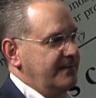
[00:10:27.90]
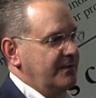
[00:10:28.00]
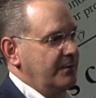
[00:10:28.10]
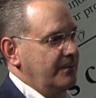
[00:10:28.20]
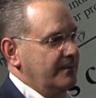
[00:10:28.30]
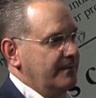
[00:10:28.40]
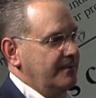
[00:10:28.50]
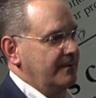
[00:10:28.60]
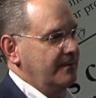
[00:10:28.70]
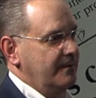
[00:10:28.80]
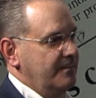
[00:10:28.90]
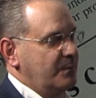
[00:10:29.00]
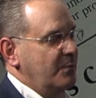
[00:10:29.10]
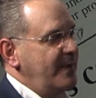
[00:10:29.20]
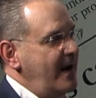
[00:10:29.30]
to
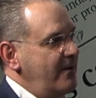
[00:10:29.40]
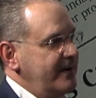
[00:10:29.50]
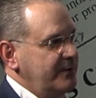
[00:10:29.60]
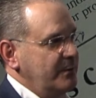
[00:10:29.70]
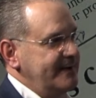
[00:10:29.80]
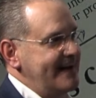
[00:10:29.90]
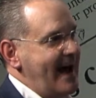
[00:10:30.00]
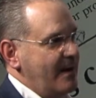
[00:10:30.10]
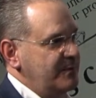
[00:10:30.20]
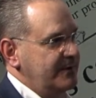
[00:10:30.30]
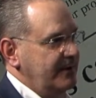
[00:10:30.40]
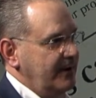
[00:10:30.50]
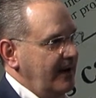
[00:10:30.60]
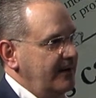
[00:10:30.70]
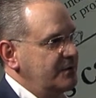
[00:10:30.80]
prepare it to adapt
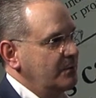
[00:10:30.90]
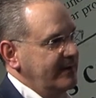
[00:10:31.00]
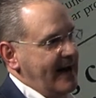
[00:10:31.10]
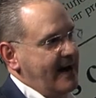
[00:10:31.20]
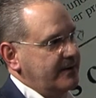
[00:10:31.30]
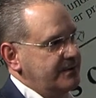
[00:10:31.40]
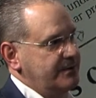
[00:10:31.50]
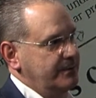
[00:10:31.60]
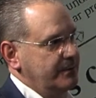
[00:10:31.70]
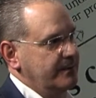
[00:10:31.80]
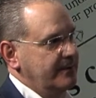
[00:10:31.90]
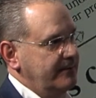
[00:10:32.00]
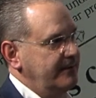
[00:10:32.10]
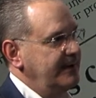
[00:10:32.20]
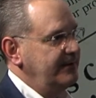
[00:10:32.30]
and to react to
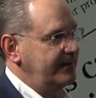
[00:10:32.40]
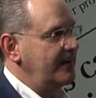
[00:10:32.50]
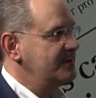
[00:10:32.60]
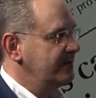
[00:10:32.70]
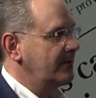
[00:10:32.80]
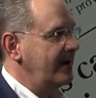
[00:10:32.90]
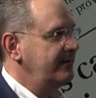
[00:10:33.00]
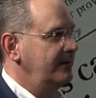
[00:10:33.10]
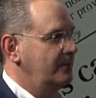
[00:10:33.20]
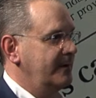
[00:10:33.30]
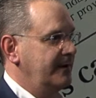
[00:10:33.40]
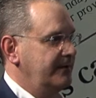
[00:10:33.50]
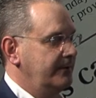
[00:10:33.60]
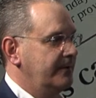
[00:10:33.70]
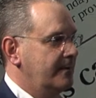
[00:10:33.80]
these types of crises when they
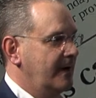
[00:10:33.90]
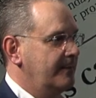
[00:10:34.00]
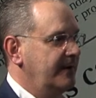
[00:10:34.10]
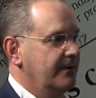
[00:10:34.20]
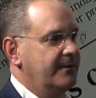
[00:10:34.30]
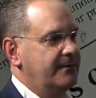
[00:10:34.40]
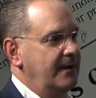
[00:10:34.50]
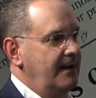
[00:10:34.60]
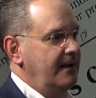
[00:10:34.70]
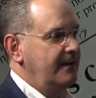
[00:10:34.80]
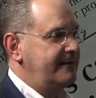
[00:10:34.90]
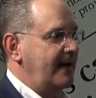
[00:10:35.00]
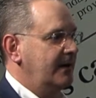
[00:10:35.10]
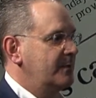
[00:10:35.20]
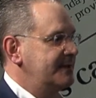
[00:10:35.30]
do come up. You know, it's
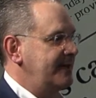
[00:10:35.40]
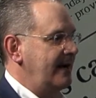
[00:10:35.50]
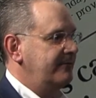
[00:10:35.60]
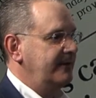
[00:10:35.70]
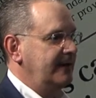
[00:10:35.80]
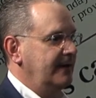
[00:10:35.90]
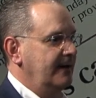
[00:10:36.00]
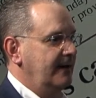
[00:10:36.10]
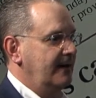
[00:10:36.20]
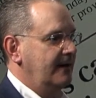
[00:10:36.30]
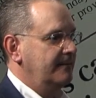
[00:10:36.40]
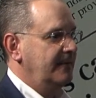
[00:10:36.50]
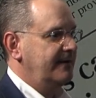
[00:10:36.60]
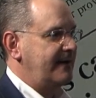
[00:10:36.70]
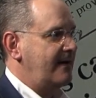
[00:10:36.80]
adequate staffing,
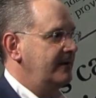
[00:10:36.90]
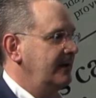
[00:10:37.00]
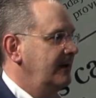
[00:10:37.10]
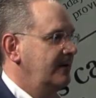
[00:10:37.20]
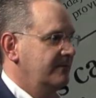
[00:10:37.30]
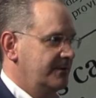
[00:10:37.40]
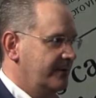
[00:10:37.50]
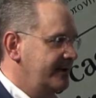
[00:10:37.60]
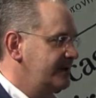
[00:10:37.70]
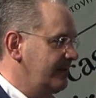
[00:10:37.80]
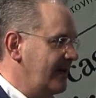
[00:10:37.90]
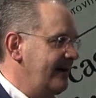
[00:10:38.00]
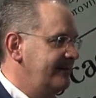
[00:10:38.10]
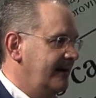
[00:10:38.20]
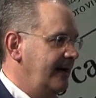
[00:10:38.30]
it's having inventory
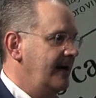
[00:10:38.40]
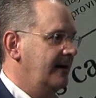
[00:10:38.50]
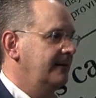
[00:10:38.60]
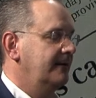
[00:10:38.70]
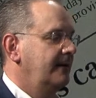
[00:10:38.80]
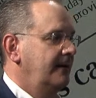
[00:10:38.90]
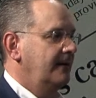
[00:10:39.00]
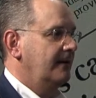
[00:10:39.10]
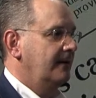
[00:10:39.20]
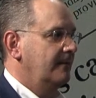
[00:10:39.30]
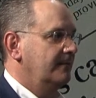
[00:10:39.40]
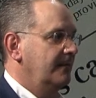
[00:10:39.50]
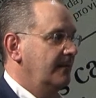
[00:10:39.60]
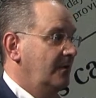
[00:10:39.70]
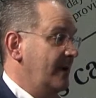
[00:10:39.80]
supplies on hand,
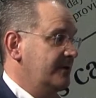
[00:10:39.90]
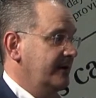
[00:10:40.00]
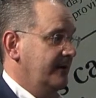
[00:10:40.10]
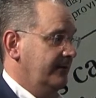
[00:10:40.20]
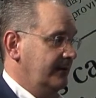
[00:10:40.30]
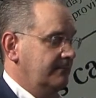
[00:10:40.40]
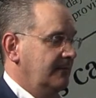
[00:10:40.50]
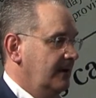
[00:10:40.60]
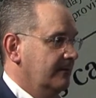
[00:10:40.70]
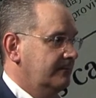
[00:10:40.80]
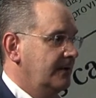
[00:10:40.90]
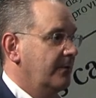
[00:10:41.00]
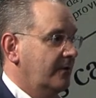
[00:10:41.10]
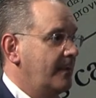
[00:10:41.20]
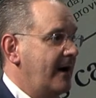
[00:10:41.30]
especially those that, you know,
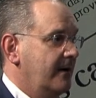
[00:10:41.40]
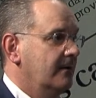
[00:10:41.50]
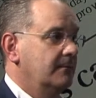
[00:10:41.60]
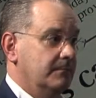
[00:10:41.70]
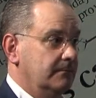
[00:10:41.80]
don't expire.